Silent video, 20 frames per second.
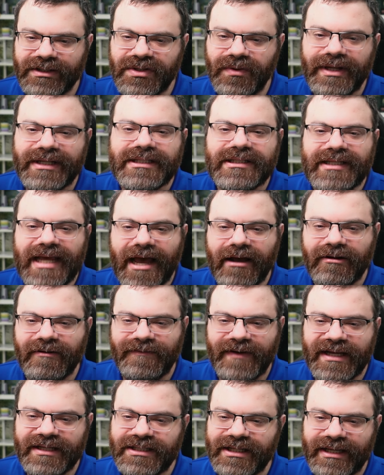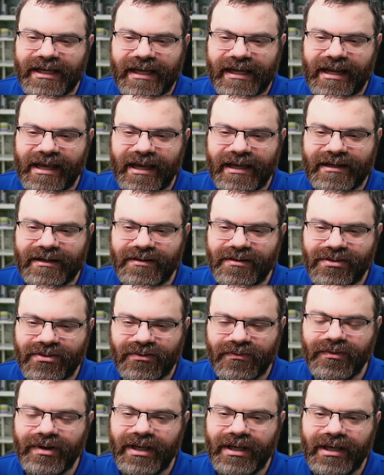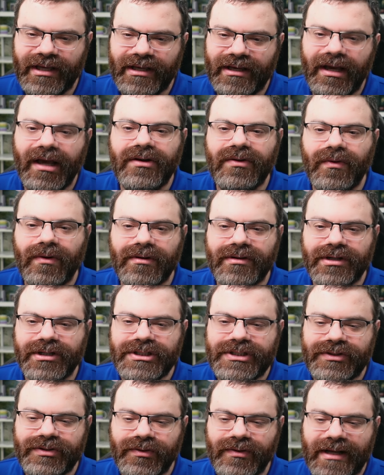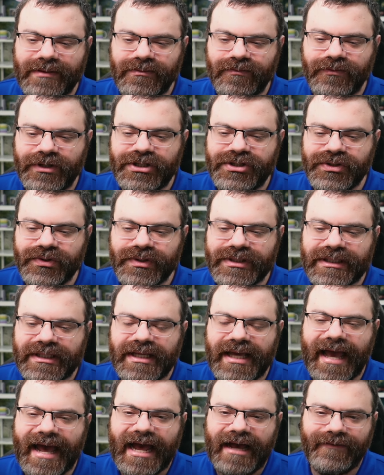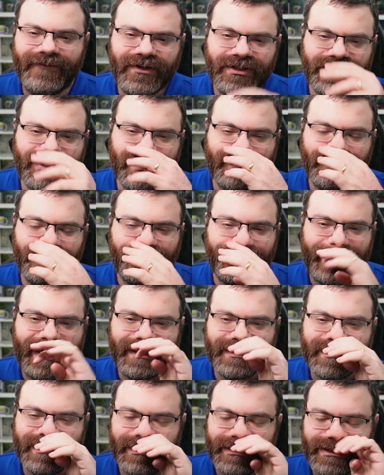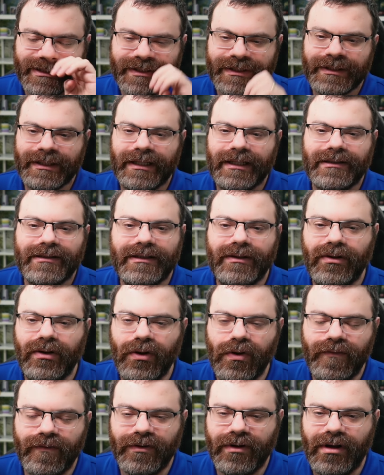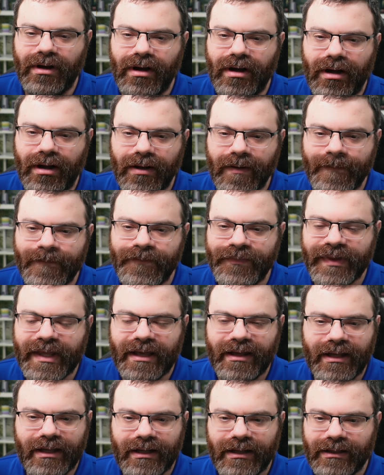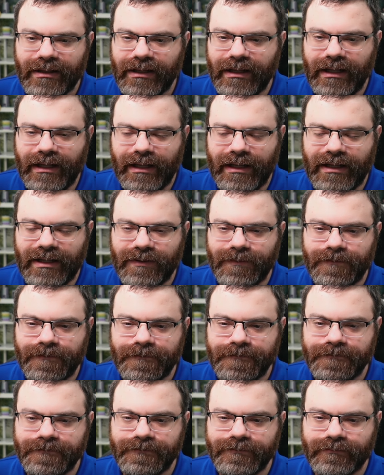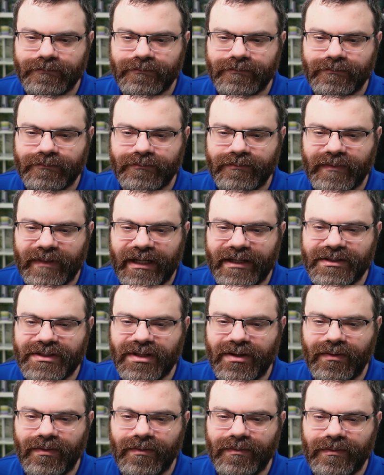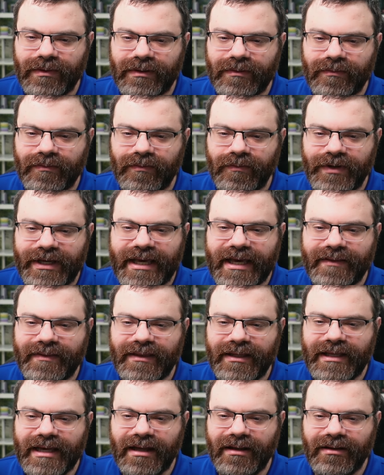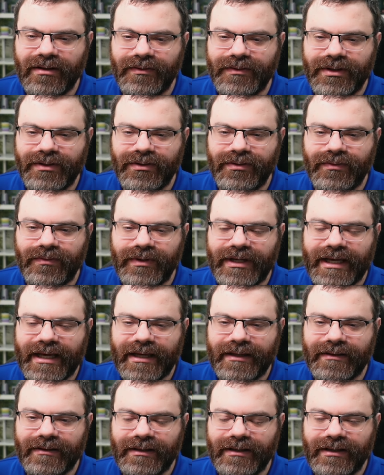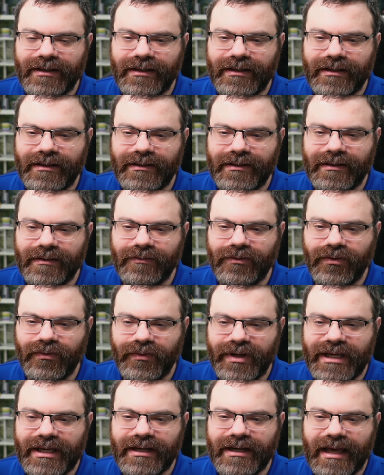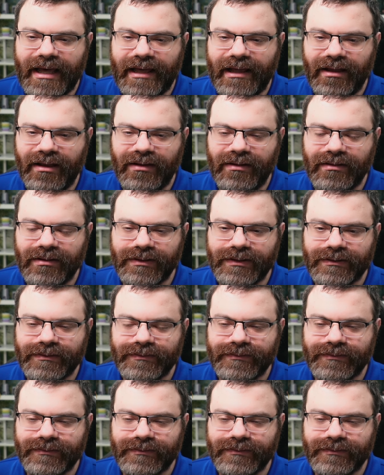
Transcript: So it's sacrificing getting it in three in order to reduce the average number of guesses overall. Um, and so we get the yellow U, we get the green L,